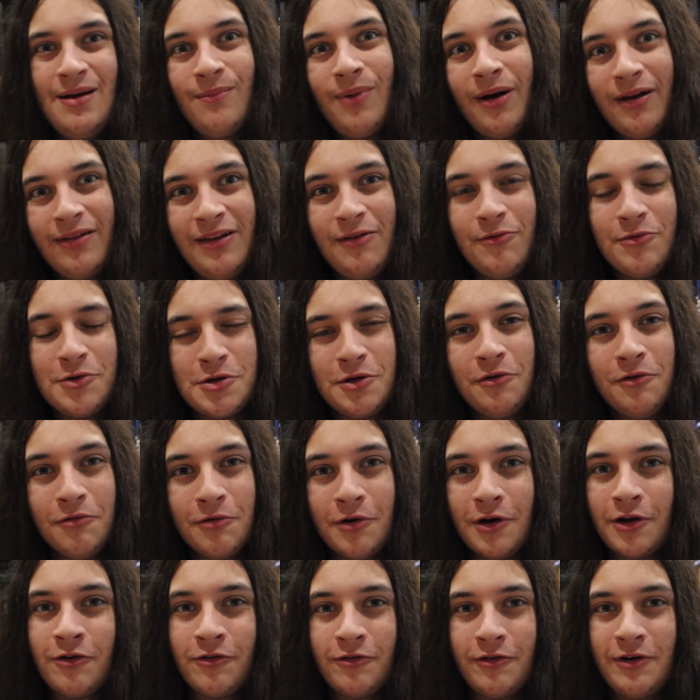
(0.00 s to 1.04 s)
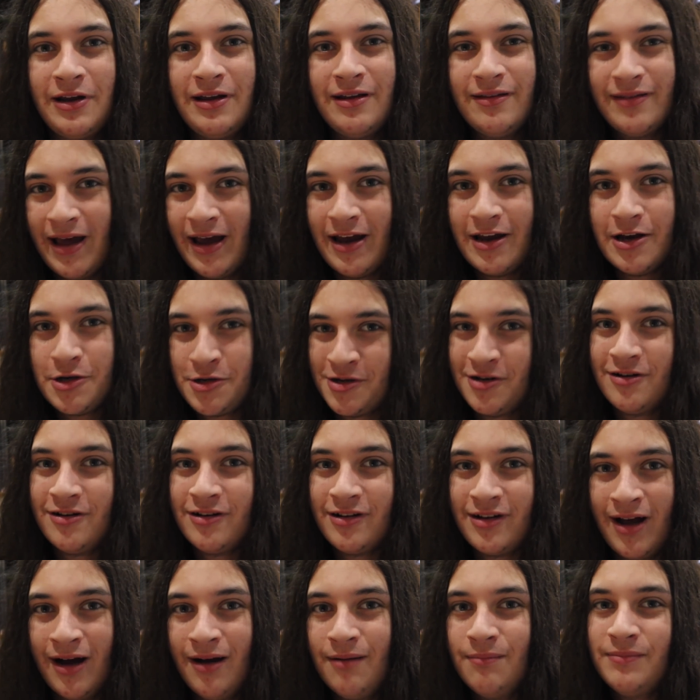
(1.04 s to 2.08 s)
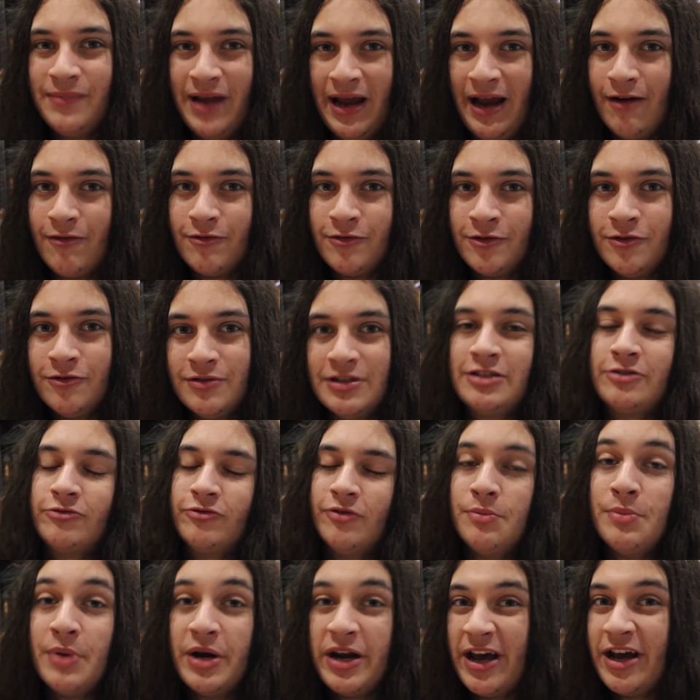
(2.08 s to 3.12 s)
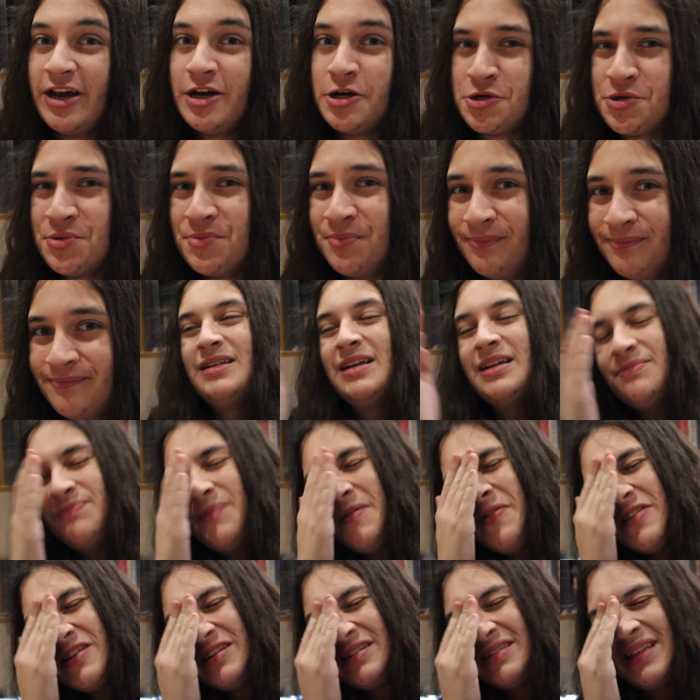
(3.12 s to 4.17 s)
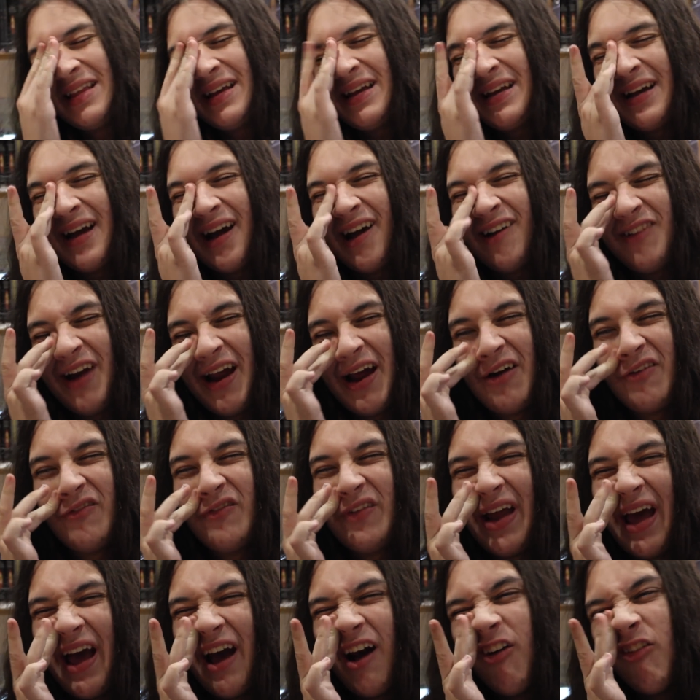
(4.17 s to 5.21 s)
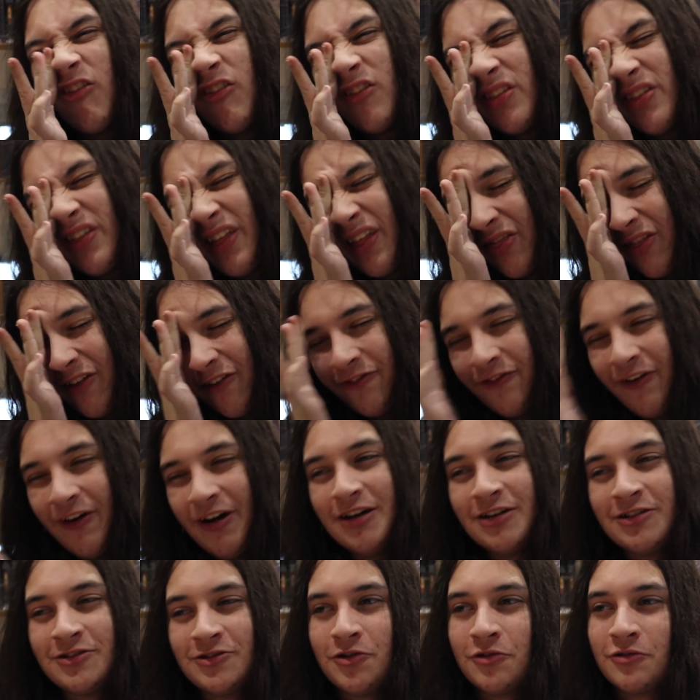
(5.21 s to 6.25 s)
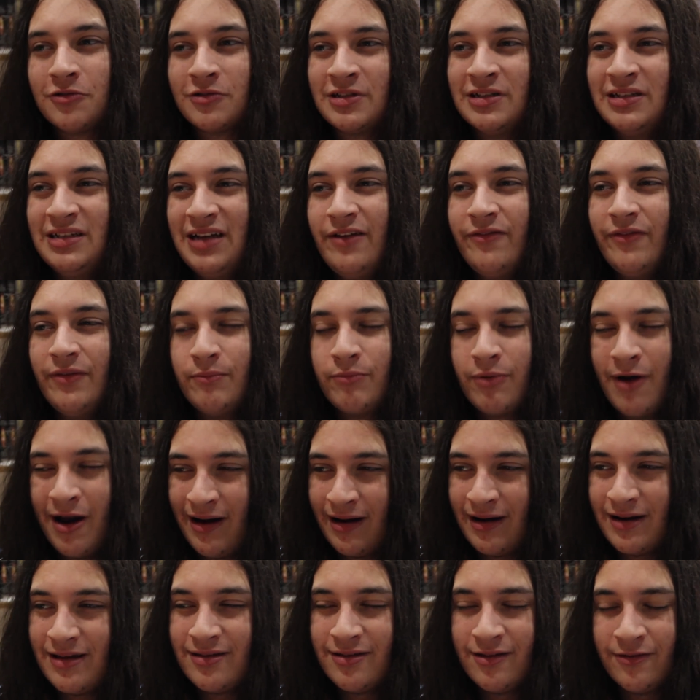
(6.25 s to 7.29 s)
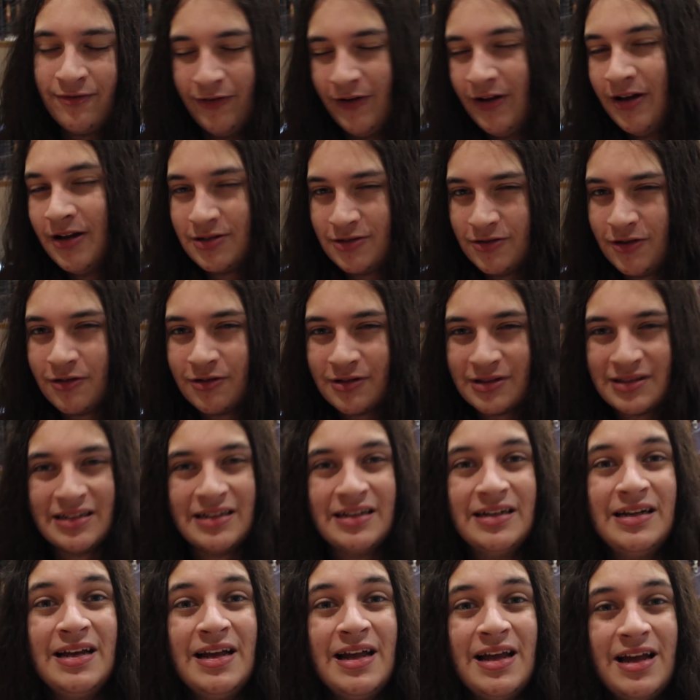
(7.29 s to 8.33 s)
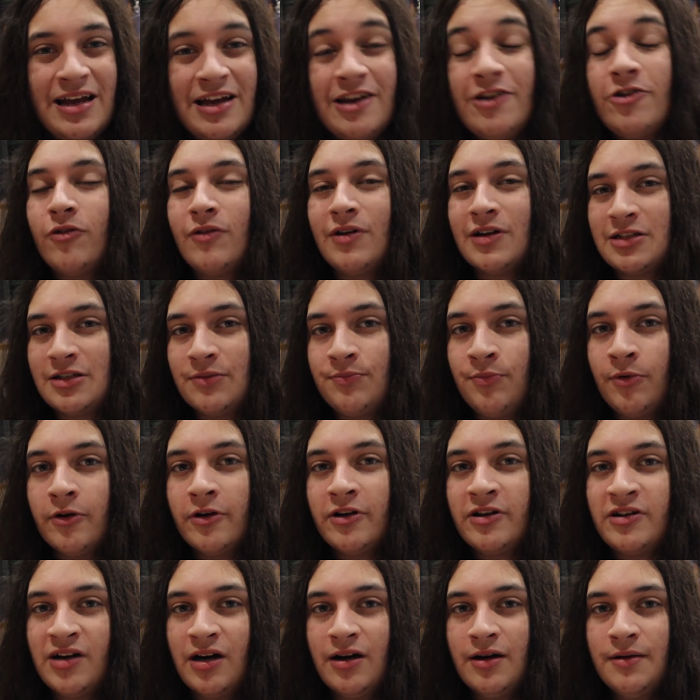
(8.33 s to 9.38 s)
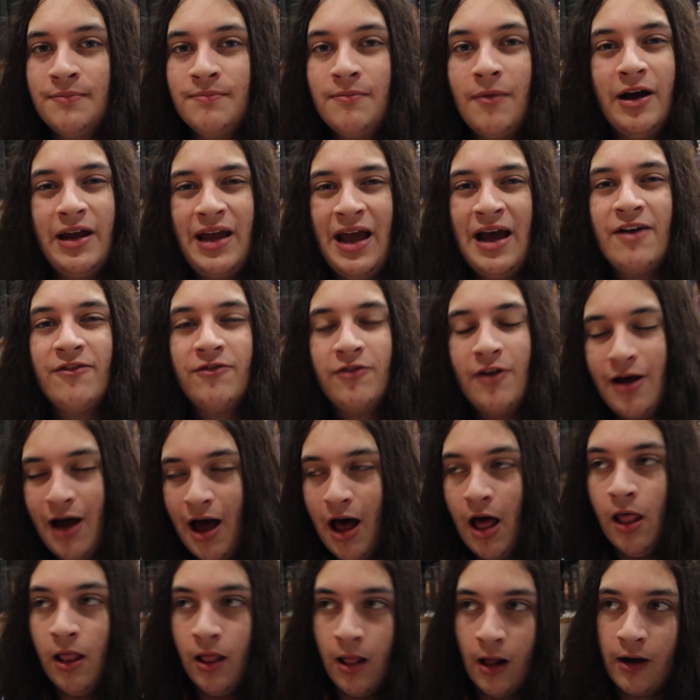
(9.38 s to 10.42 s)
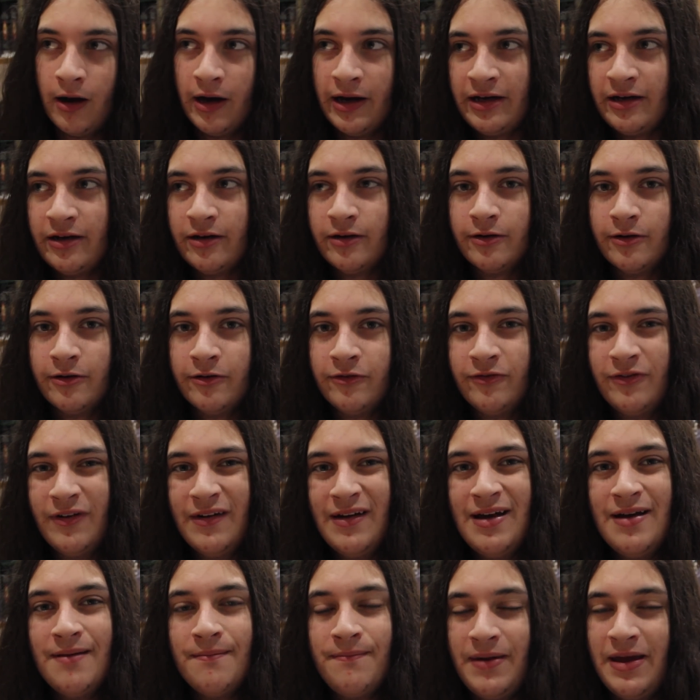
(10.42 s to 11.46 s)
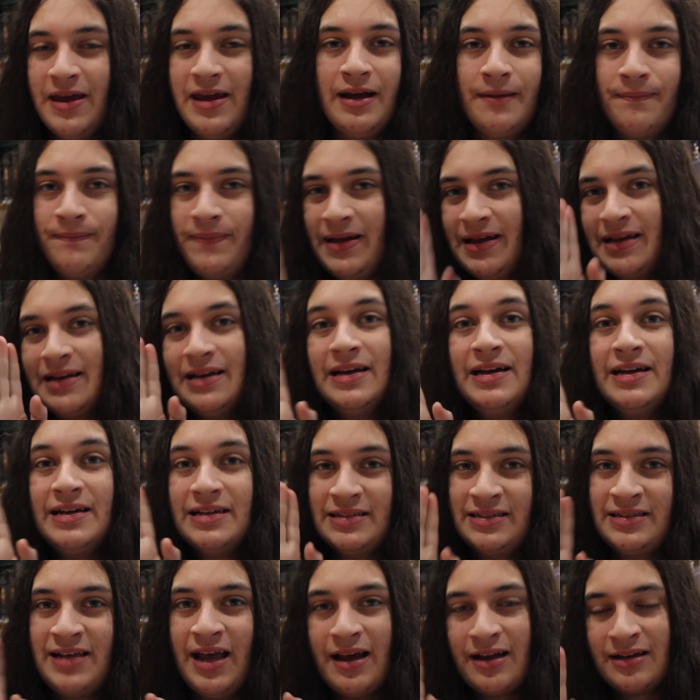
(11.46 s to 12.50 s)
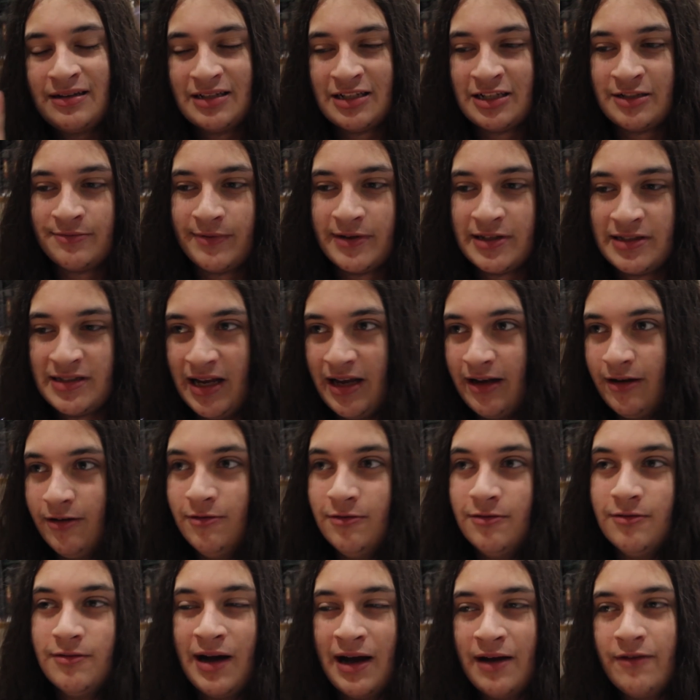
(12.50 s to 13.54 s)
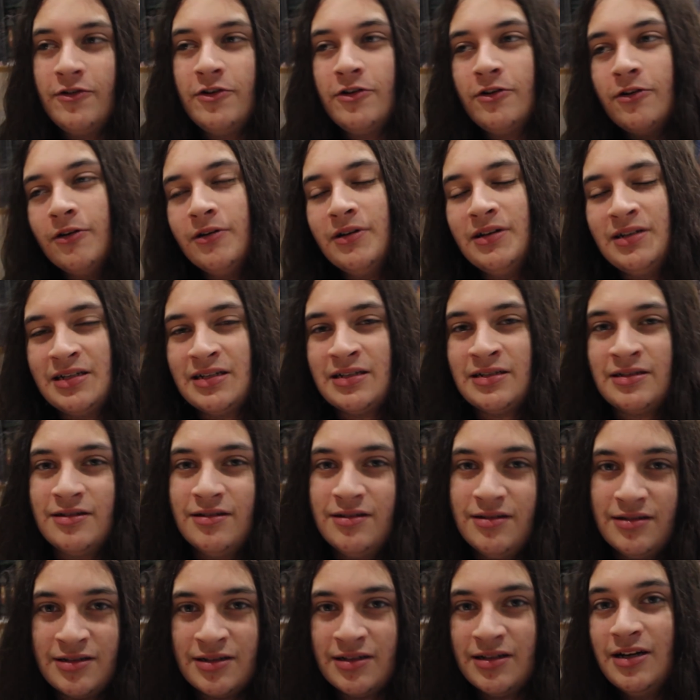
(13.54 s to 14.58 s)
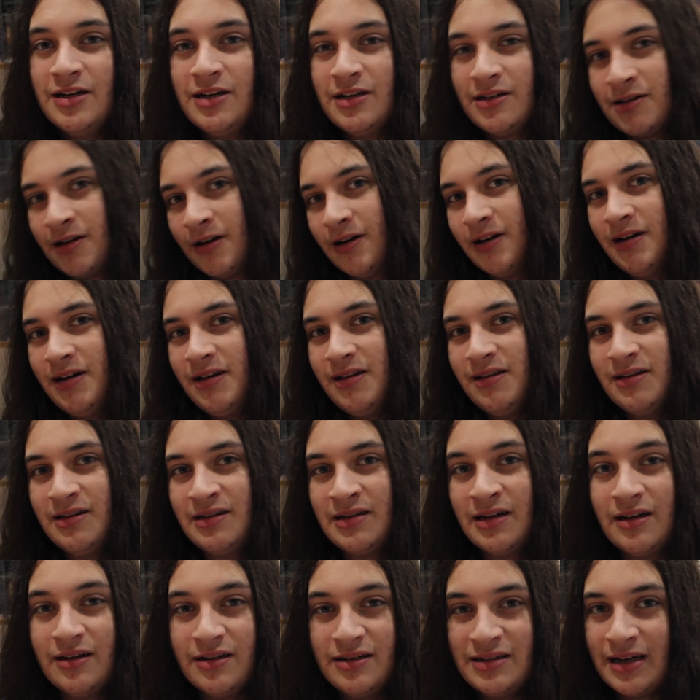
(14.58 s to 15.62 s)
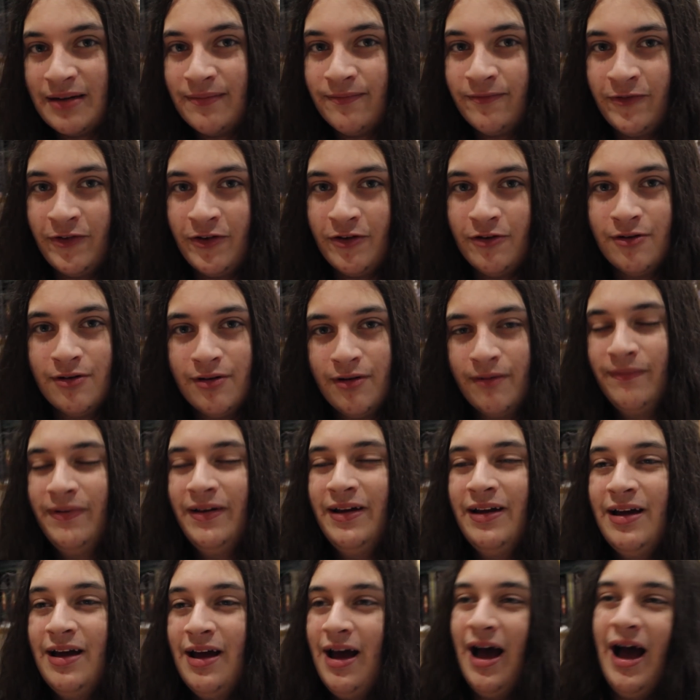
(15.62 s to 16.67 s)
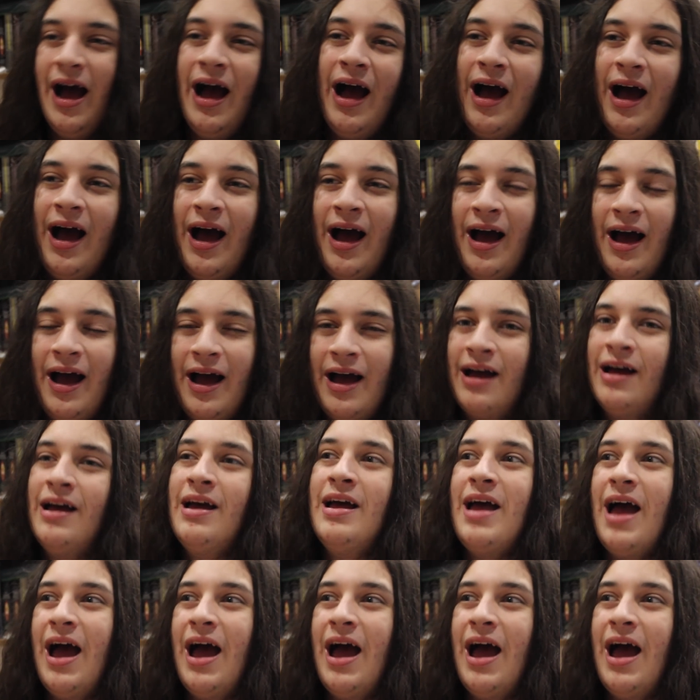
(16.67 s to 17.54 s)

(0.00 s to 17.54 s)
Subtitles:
But I think we should all agree that it shouldn't come down to discrimination. There's been this thing around now that the first Doctor, David Bradley, the first Doctor in Twice Upon a Time, might have like a line of being a bit sexist by saying, "Oh, haven't you got an assistant to tidy the TARDIS up for you a bit? Ha ha ha."